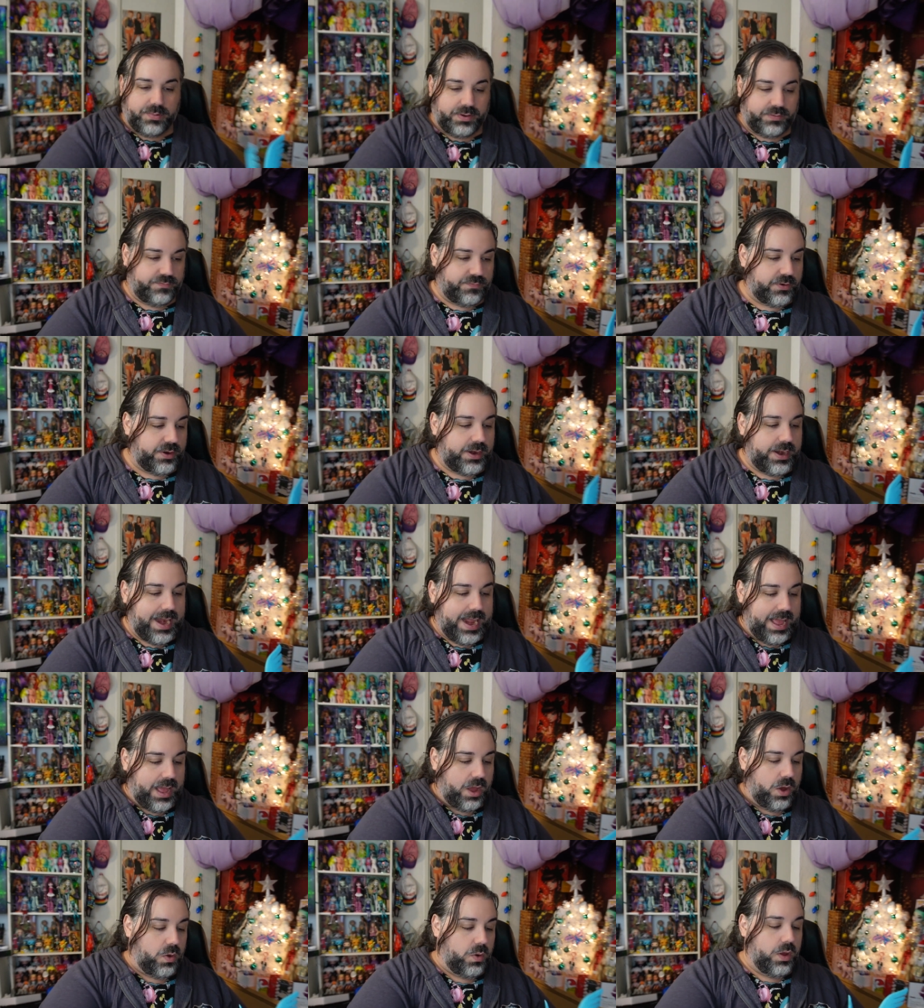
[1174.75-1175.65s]
But for
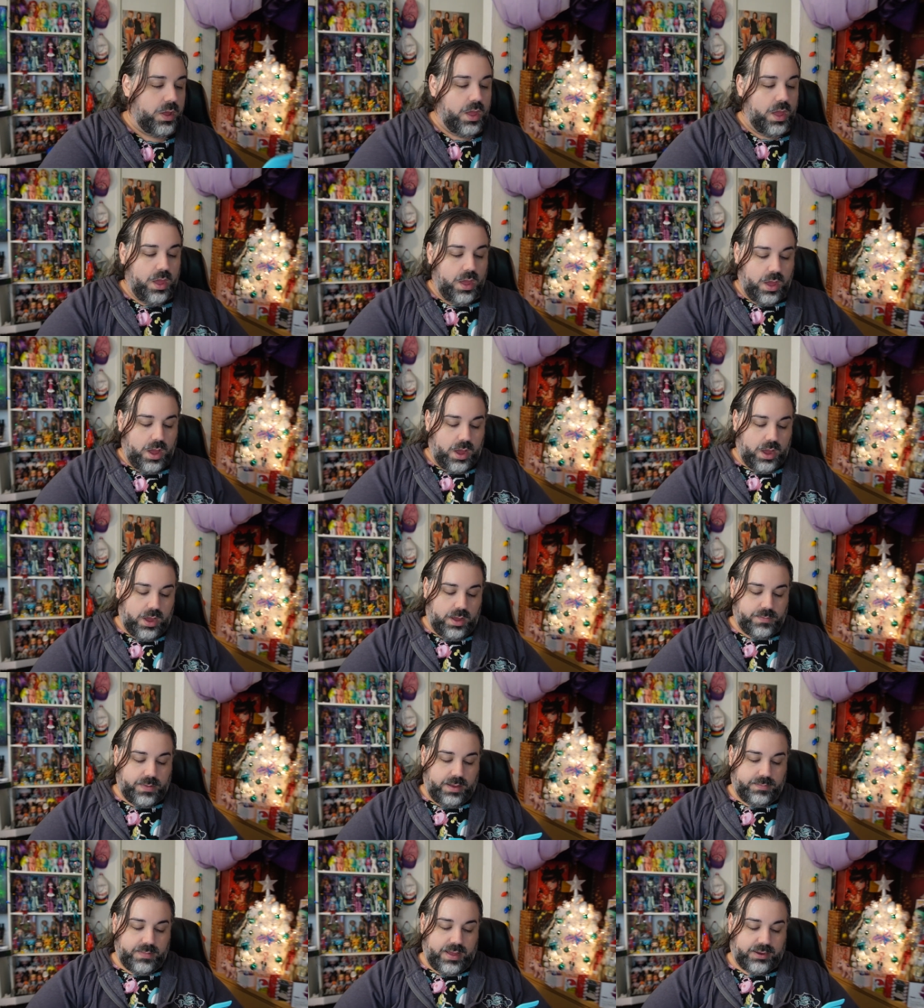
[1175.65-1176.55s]
now,
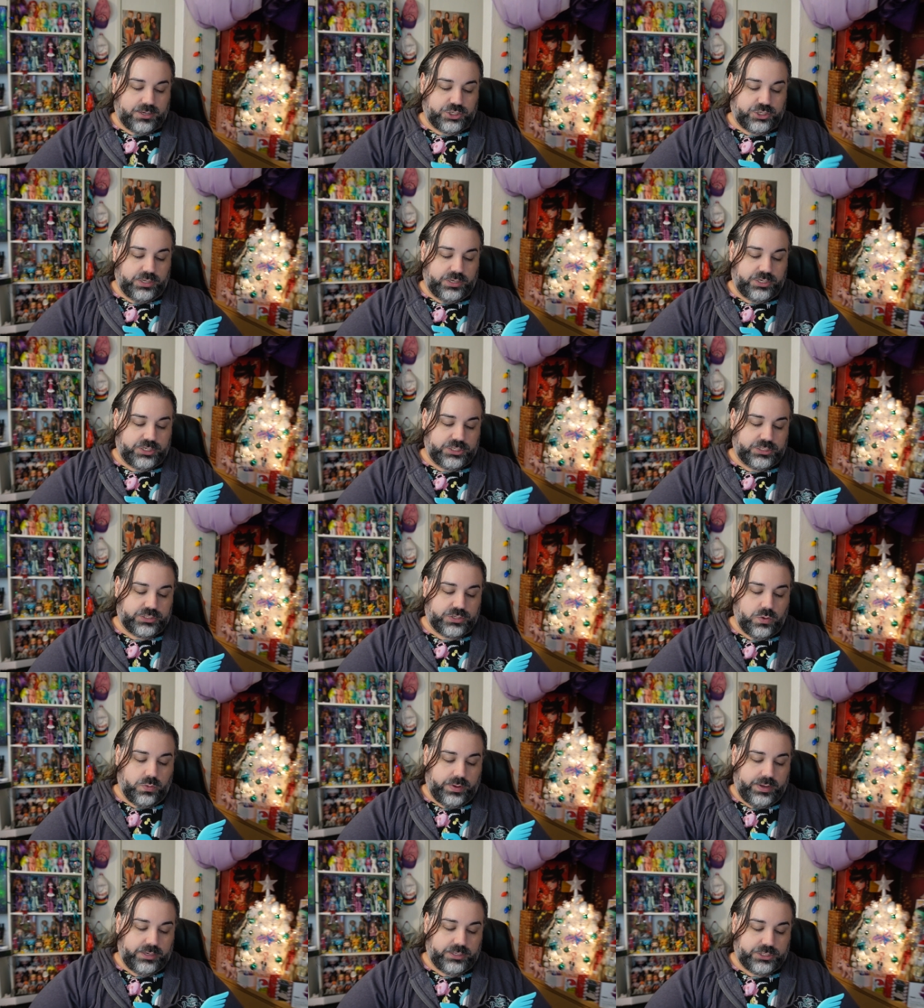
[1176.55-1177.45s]
um, I'm actually just
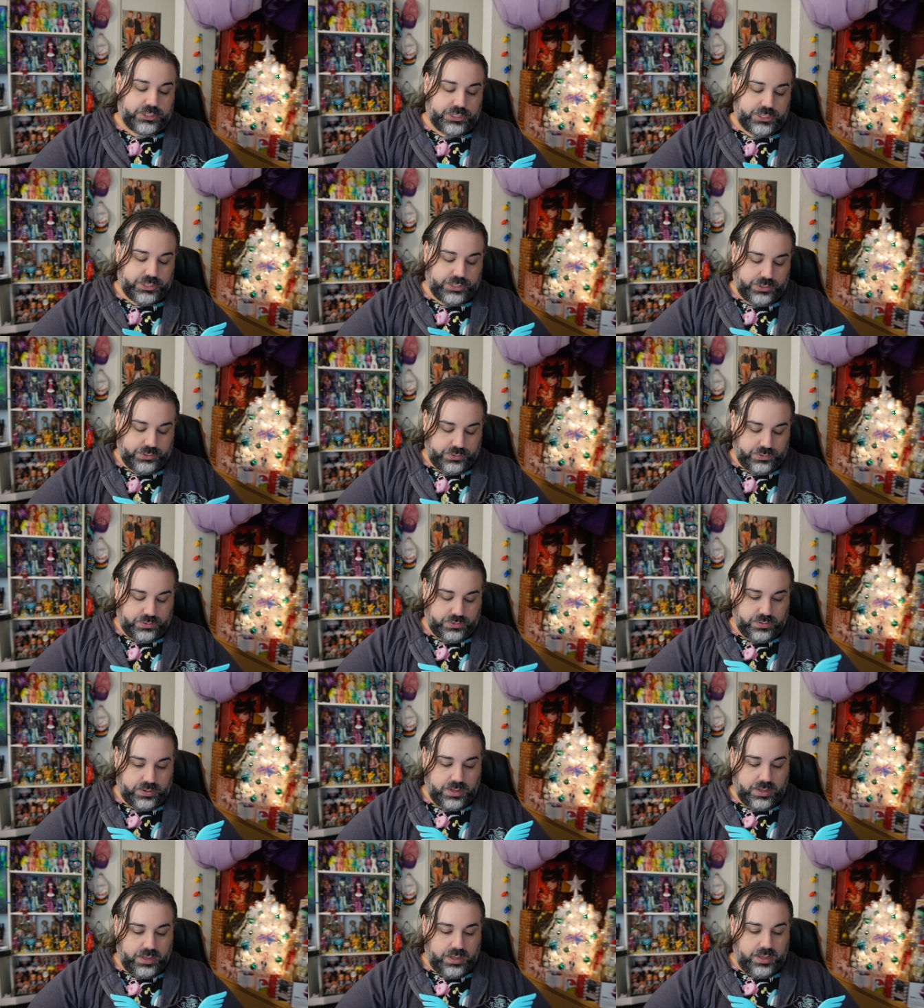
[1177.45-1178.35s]
going
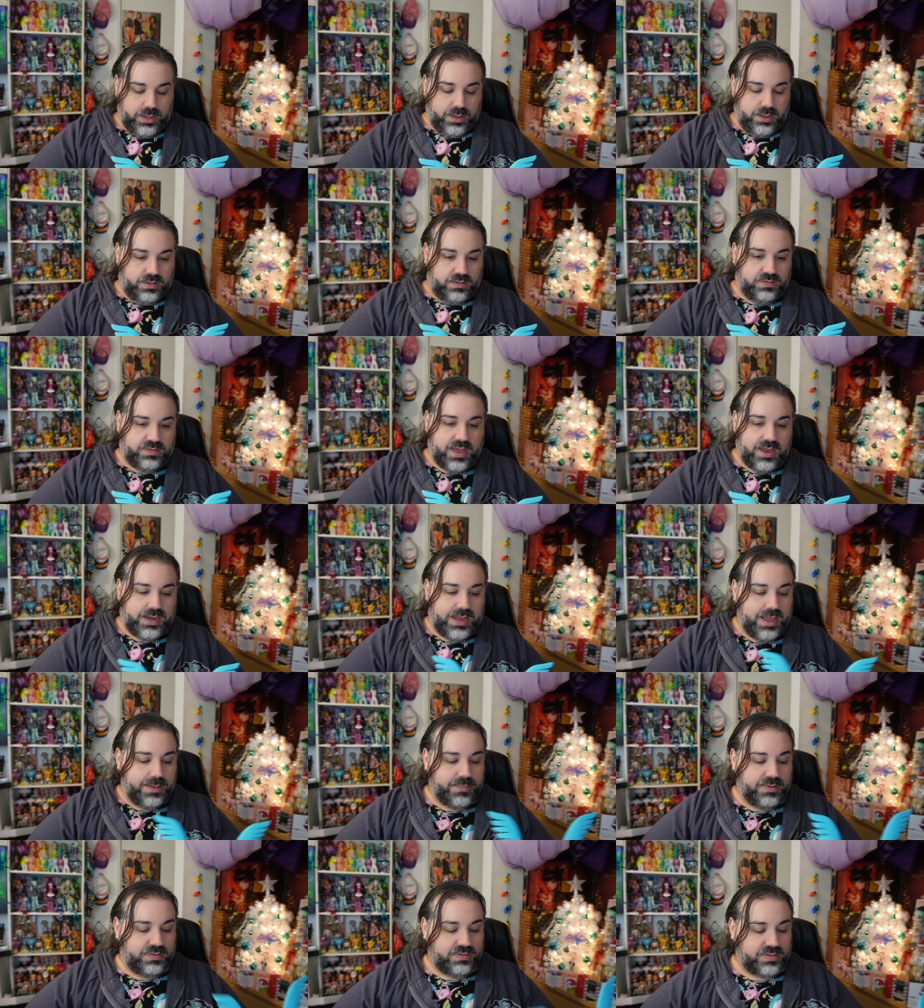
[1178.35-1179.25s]
to set
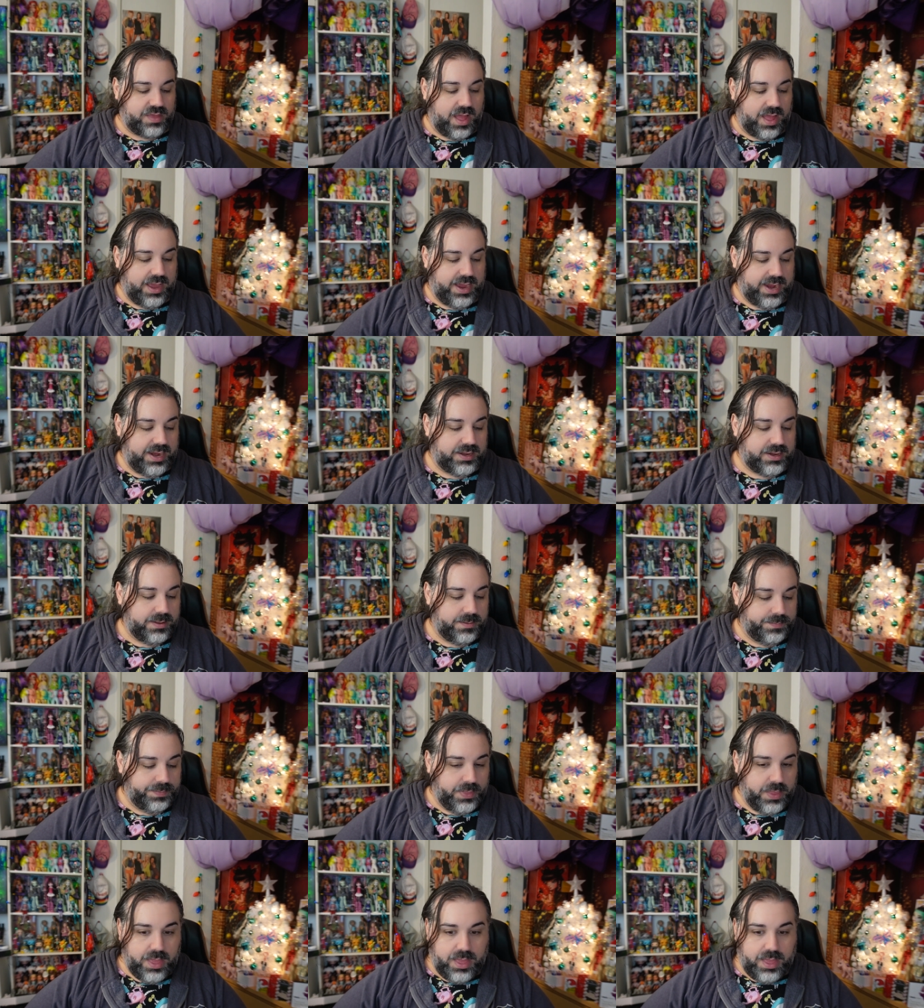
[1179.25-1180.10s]
him aside